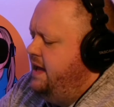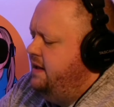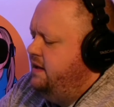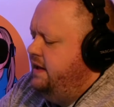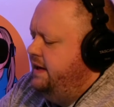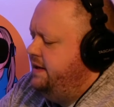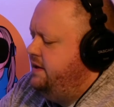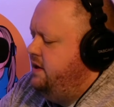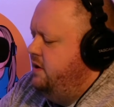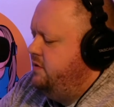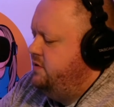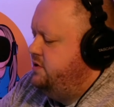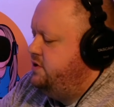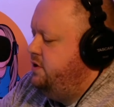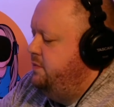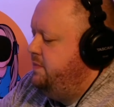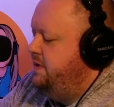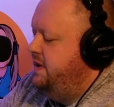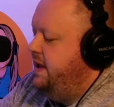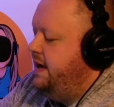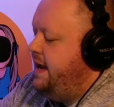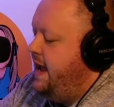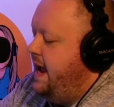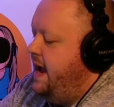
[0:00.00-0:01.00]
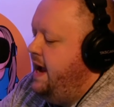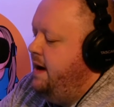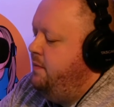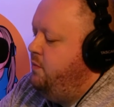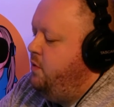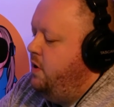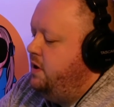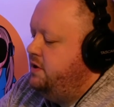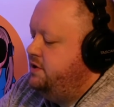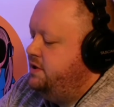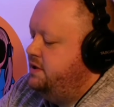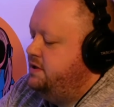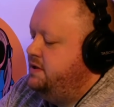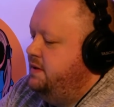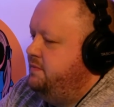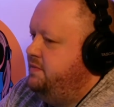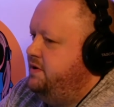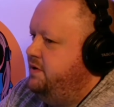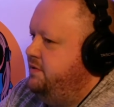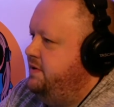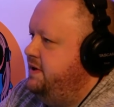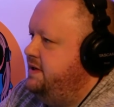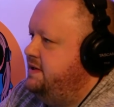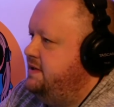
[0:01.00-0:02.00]
Yeah, like no, she'll be like, "Hey, I'm washing
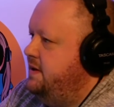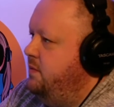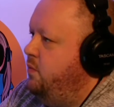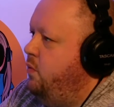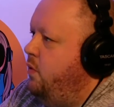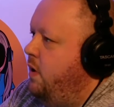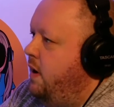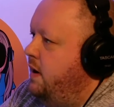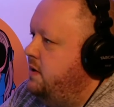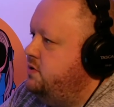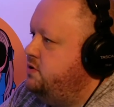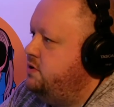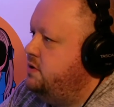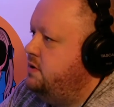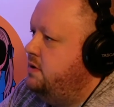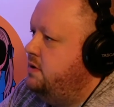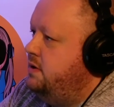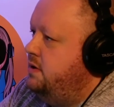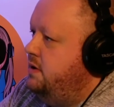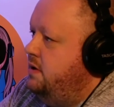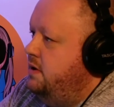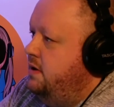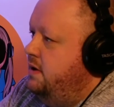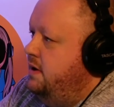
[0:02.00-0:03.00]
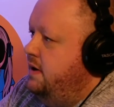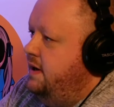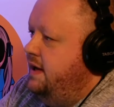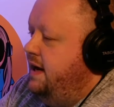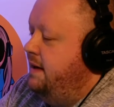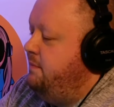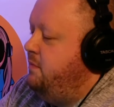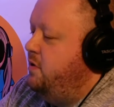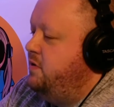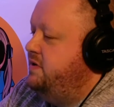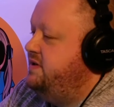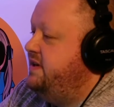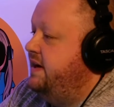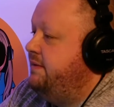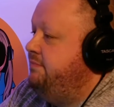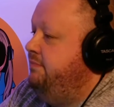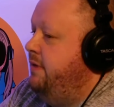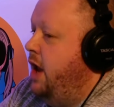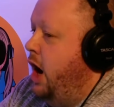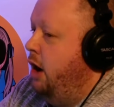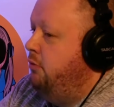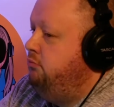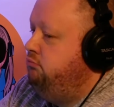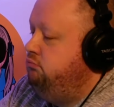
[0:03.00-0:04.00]
something. Do you need something washed?" And I'm always
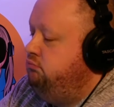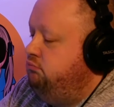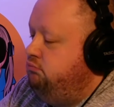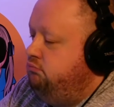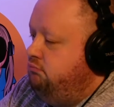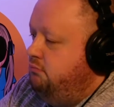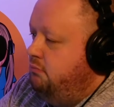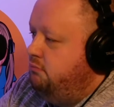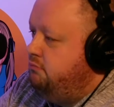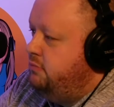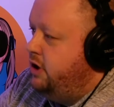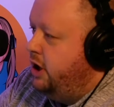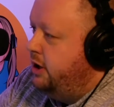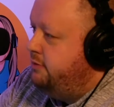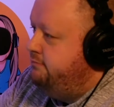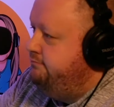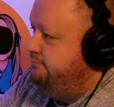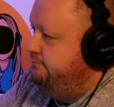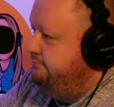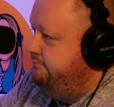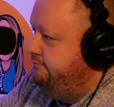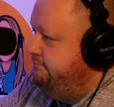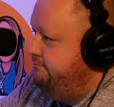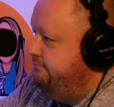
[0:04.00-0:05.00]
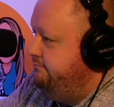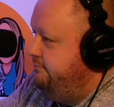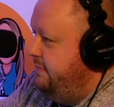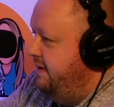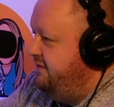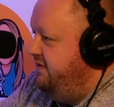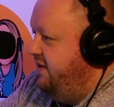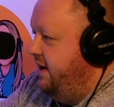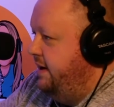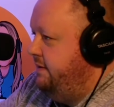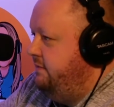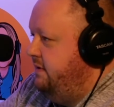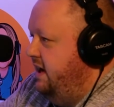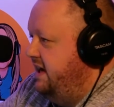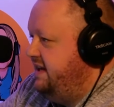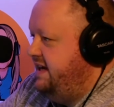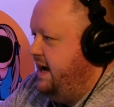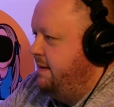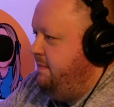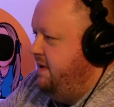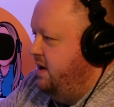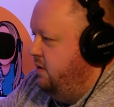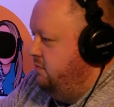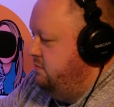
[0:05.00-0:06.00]
like, "No, I'm good. I'm fine. I
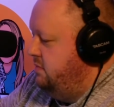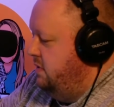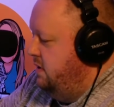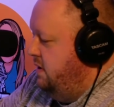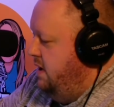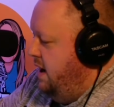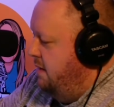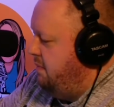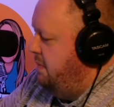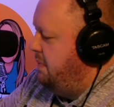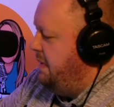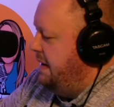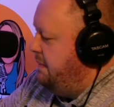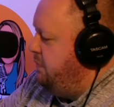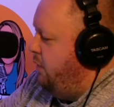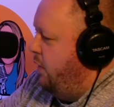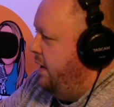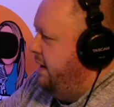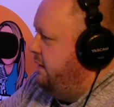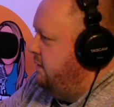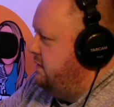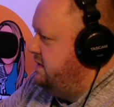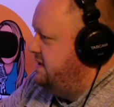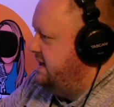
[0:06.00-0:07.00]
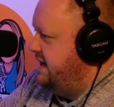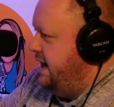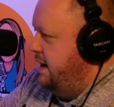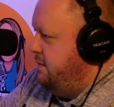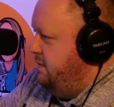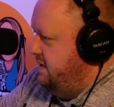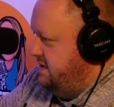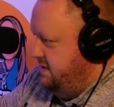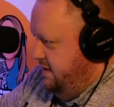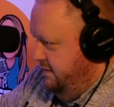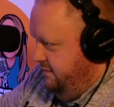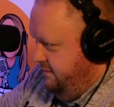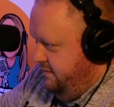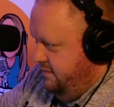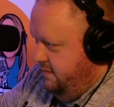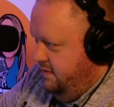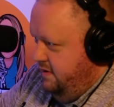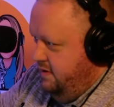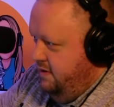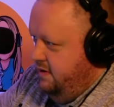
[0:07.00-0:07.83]
got my own. I'm a big boy. Take care of myself."